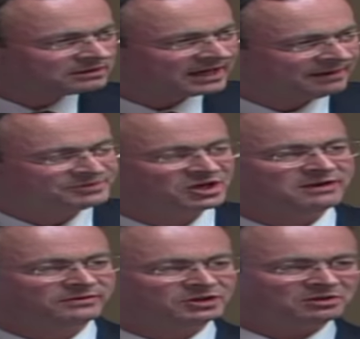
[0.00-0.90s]
comes
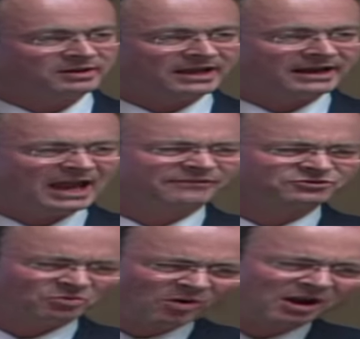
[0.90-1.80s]
over you, and
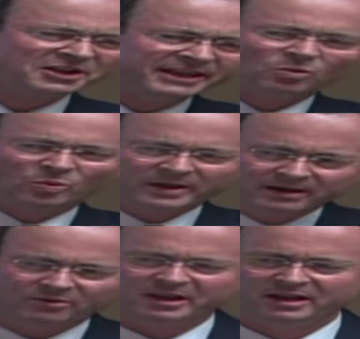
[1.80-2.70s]
after a while you get
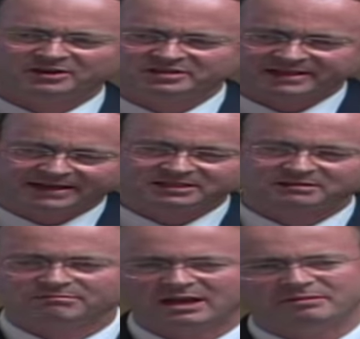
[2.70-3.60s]
weary and
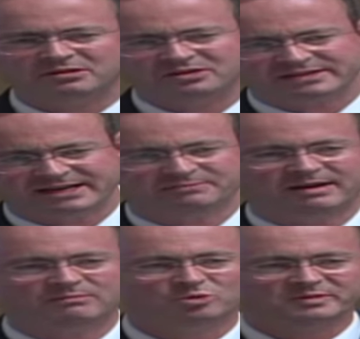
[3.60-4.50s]
maybe you start to
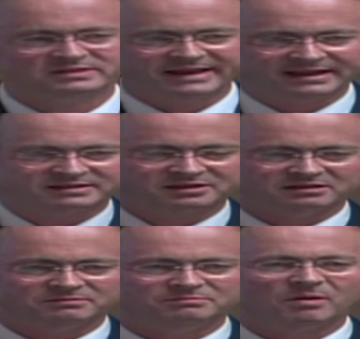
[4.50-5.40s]
make more mistakes than
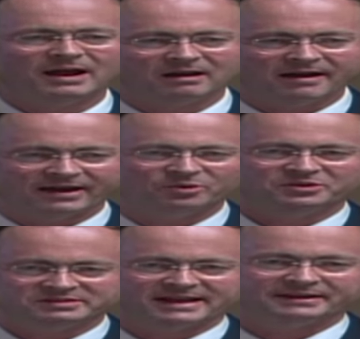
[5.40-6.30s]
you might like, or you
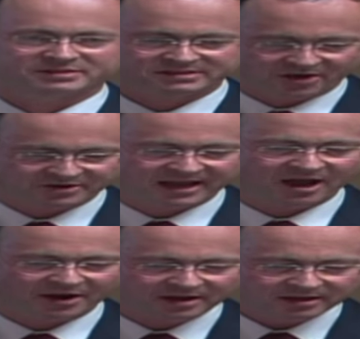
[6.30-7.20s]
start to slow
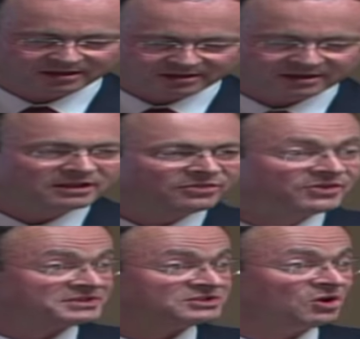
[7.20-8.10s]
down.
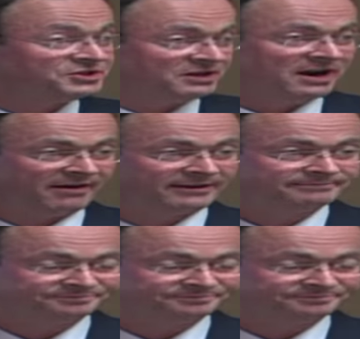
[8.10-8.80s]
This is not tiring.